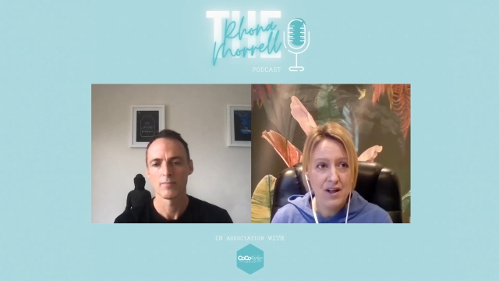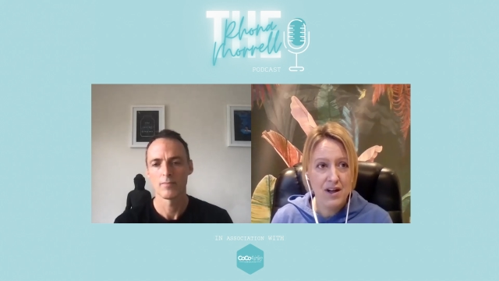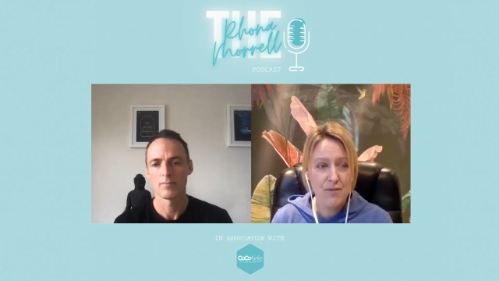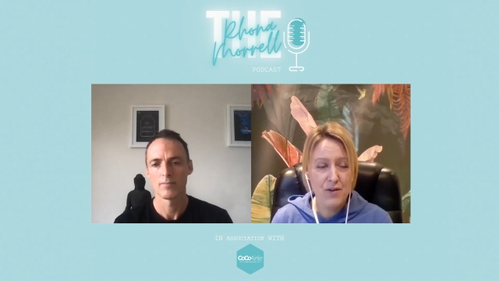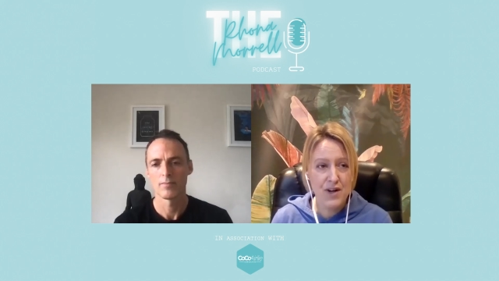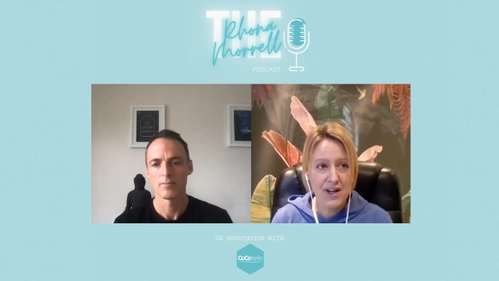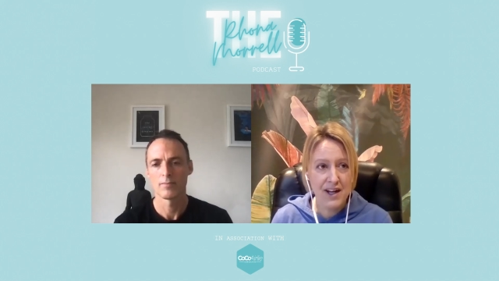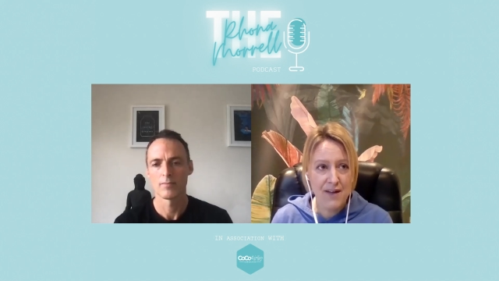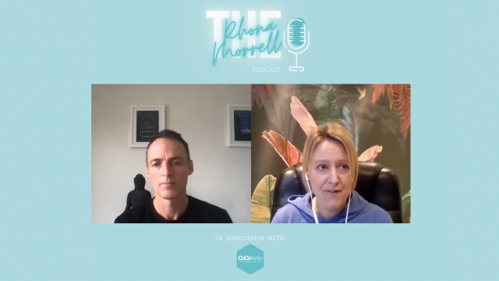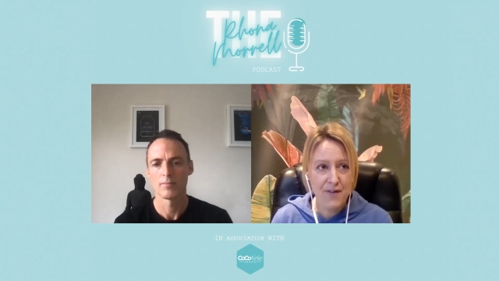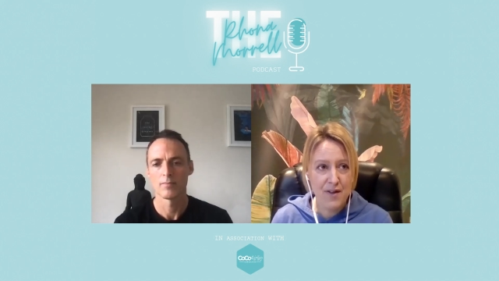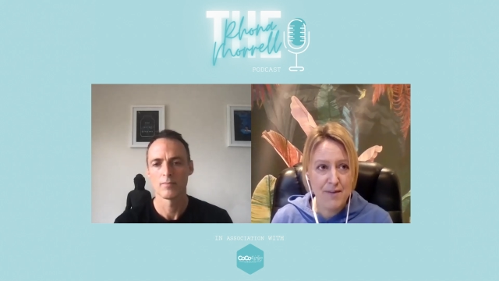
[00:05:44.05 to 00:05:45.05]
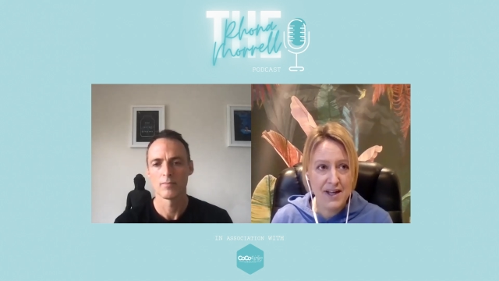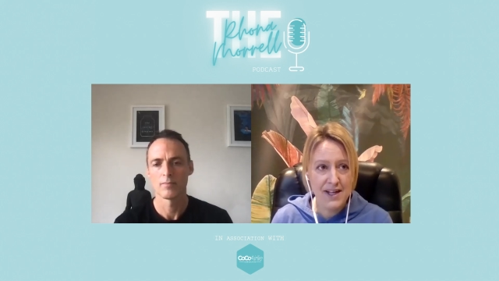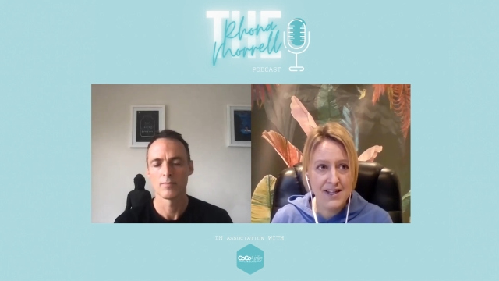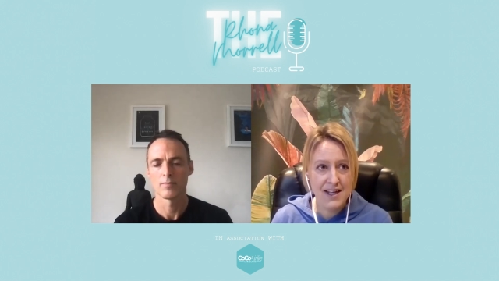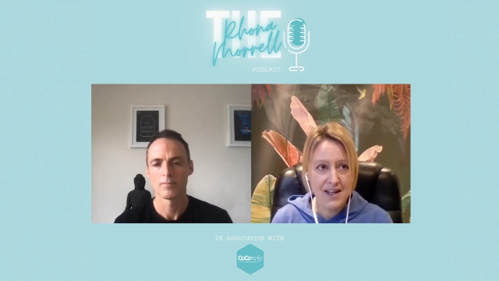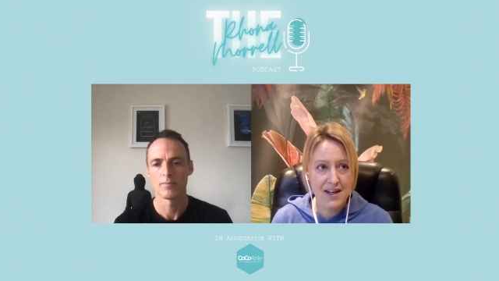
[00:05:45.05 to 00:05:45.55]
Speaker 1: I'm running late for the
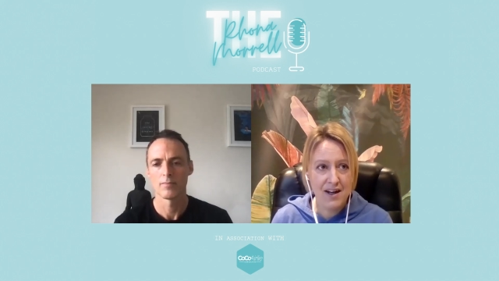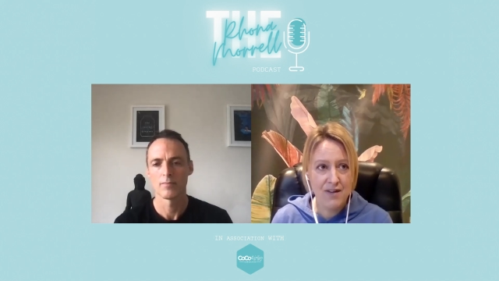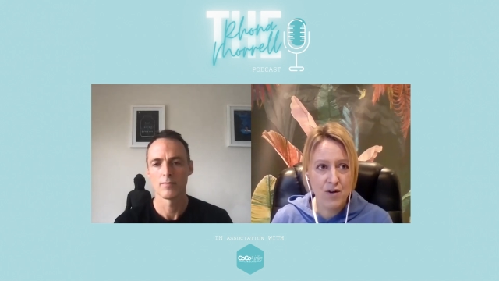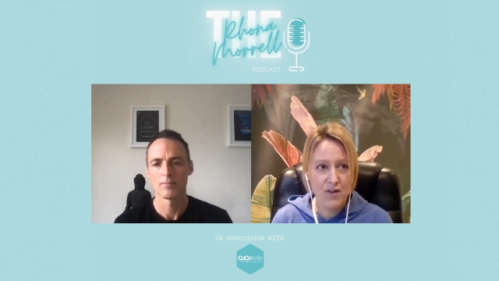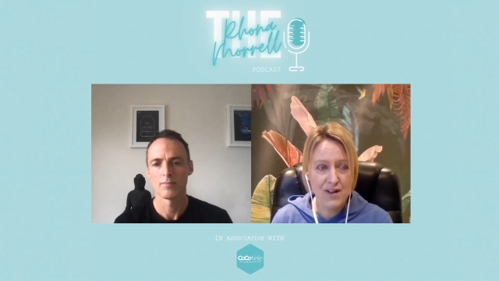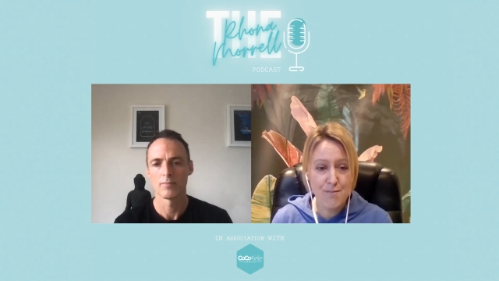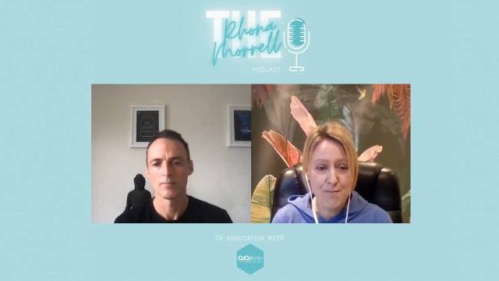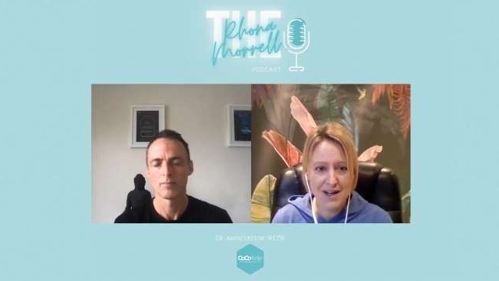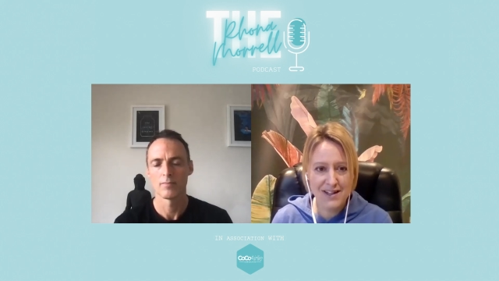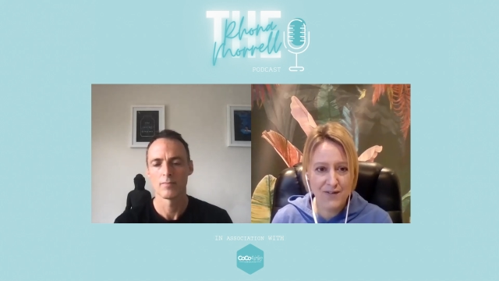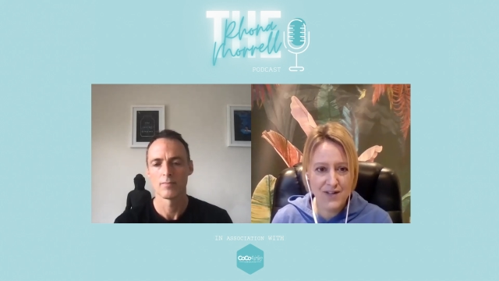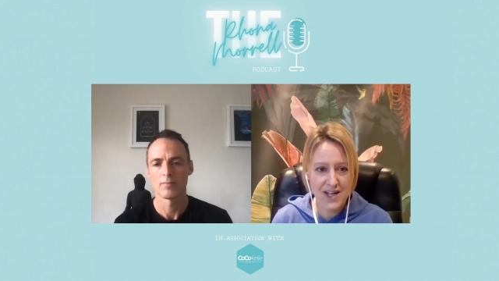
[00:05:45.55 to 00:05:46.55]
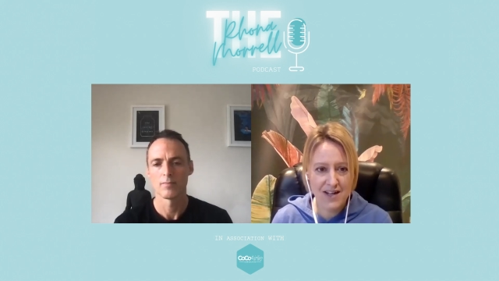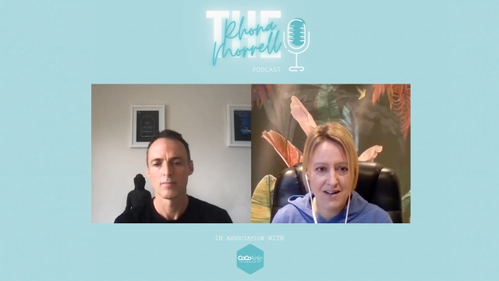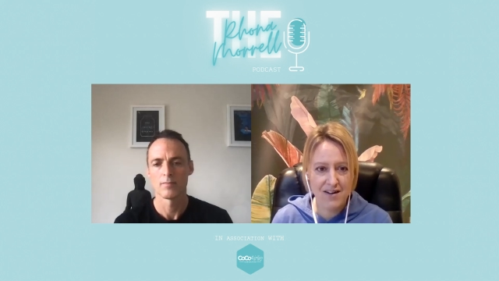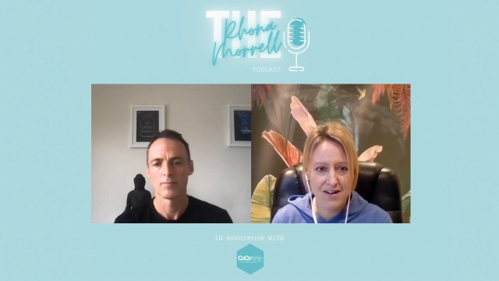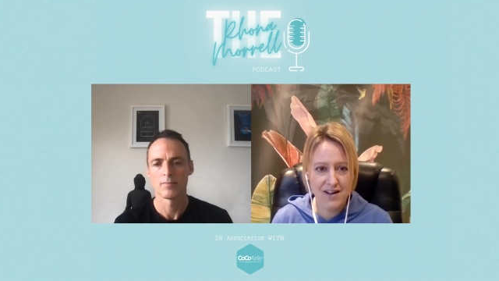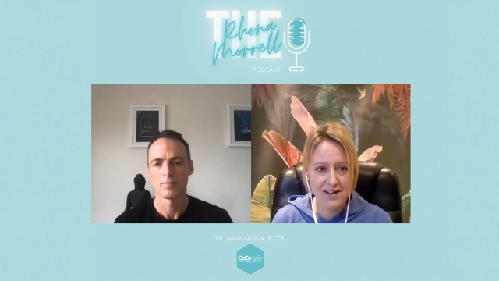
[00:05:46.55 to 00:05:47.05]
meeting. I've got these massive
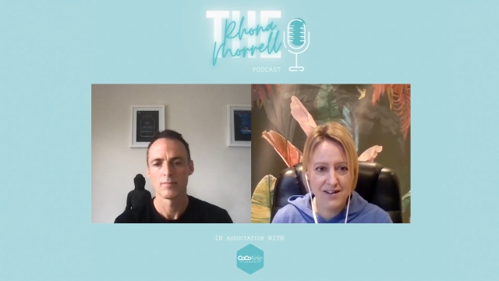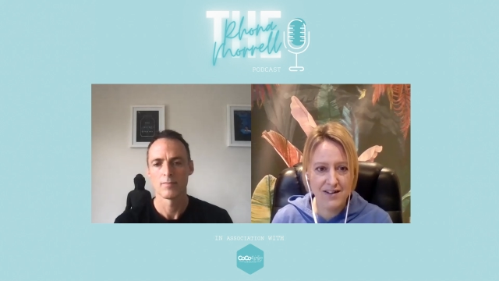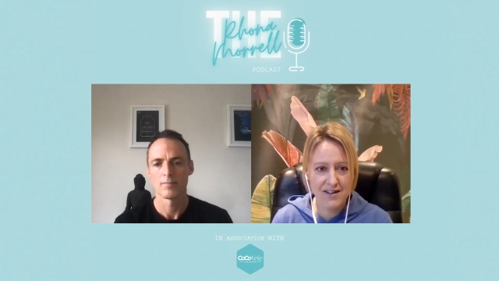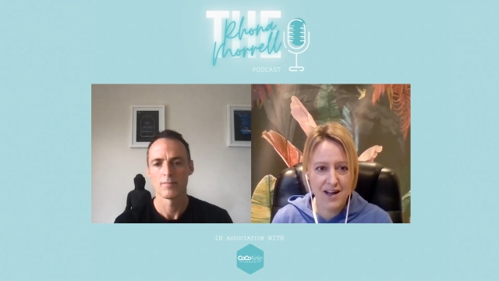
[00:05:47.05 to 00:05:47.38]
deadlines.